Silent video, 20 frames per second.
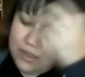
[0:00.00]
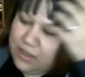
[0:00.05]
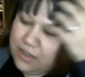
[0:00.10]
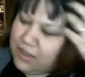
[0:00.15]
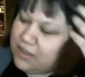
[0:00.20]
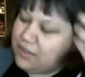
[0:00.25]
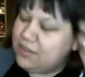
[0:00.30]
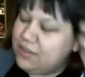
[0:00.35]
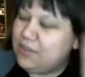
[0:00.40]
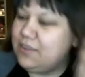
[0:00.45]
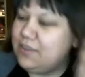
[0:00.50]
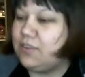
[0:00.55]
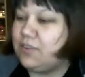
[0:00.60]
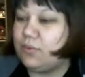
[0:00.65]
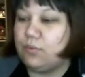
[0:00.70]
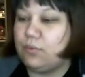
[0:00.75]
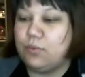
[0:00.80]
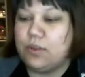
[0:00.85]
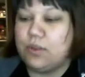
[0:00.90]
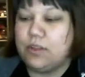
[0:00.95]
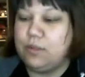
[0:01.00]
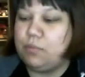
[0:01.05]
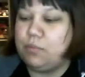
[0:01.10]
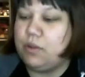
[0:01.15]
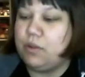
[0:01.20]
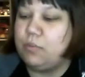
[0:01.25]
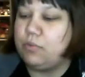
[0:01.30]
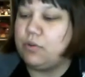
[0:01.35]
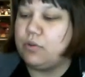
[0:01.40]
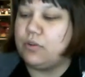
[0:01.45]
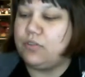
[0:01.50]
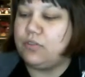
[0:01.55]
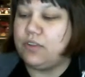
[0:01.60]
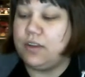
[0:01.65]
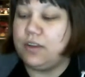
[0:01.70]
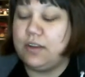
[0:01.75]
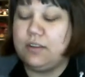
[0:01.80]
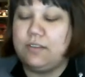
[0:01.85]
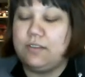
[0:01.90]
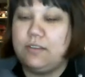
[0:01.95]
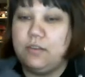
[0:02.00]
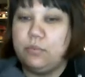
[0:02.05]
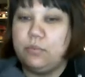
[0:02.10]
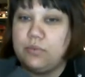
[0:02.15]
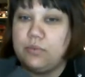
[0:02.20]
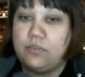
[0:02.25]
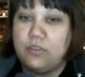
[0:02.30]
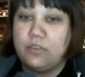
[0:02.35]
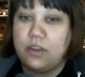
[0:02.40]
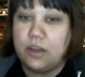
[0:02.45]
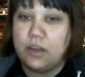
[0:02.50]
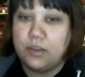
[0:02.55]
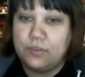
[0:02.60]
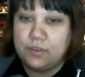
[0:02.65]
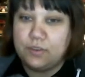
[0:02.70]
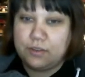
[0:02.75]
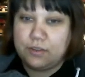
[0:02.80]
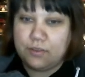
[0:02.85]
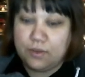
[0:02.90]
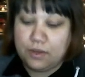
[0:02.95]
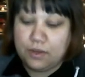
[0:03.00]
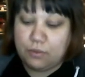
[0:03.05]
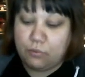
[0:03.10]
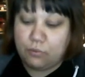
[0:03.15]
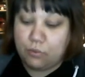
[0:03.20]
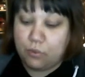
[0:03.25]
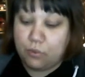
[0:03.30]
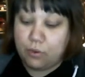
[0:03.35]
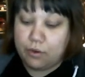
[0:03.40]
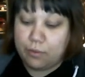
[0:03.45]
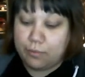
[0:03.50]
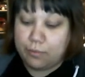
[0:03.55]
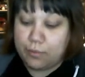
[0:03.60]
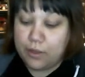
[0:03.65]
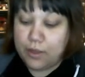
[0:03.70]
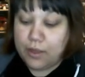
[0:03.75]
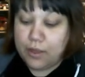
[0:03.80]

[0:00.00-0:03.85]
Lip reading: because this is a really plump worsted. It's super soft, it's very warm,